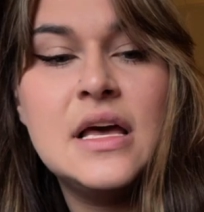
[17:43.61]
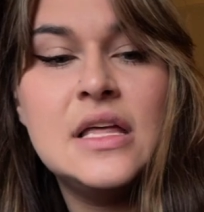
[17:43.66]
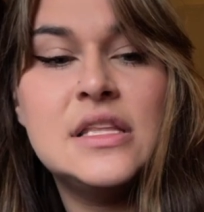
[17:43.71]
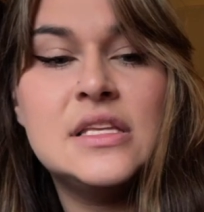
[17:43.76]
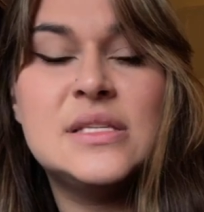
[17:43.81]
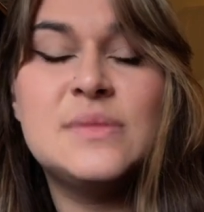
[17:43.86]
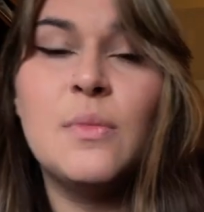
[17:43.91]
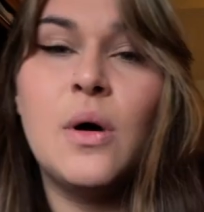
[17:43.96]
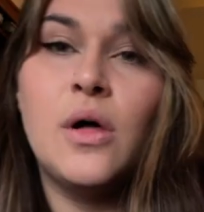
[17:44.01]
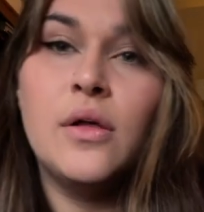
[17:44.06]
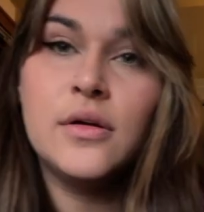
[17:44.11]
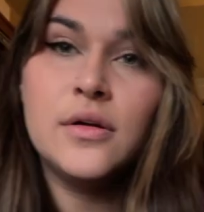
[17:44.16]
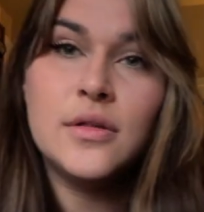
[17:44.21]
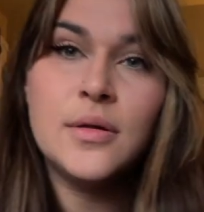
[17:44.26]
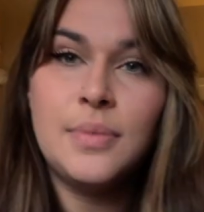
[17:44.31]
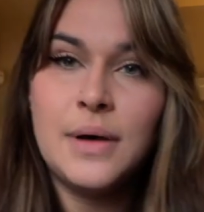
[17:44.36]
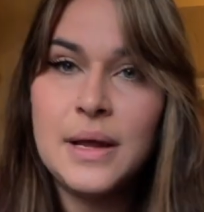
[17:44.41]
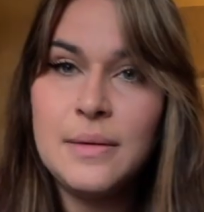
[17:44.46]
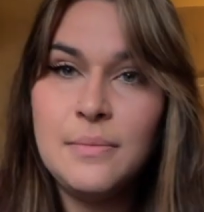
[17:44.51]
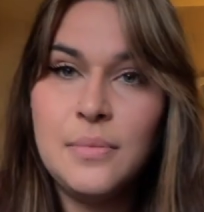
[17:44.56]
the smaller
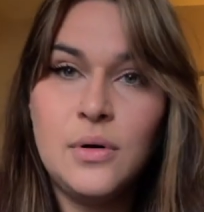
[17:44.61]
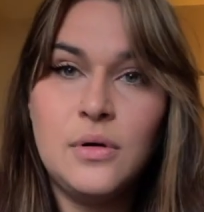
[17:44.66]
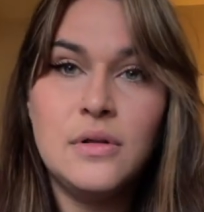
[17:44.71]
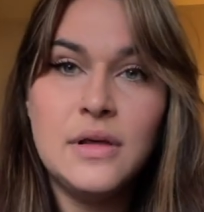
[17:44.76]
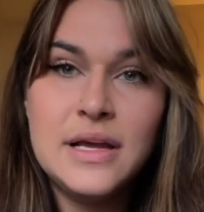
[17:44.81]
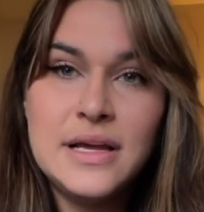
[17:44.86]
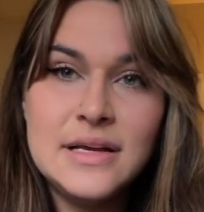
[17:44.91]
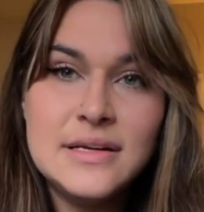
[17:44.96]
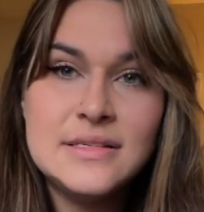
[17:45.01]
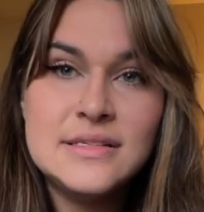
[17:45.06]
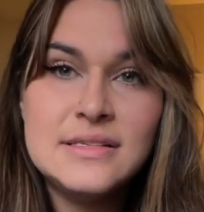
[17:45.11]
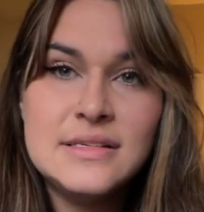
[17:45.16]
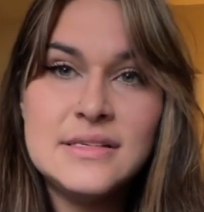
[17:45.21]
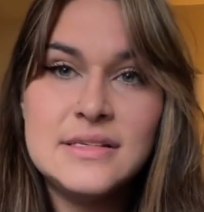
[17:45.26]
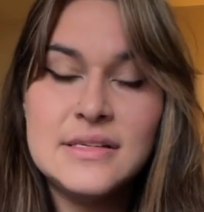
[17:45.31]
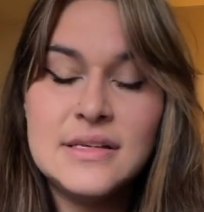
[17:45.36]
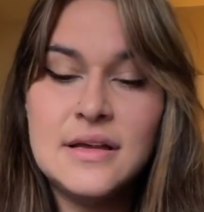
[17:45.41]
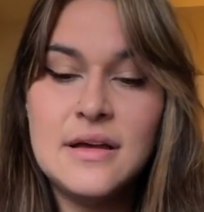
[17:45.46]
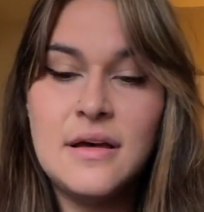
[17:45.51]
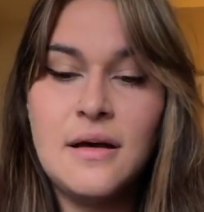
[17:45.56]
the pipe bowl is.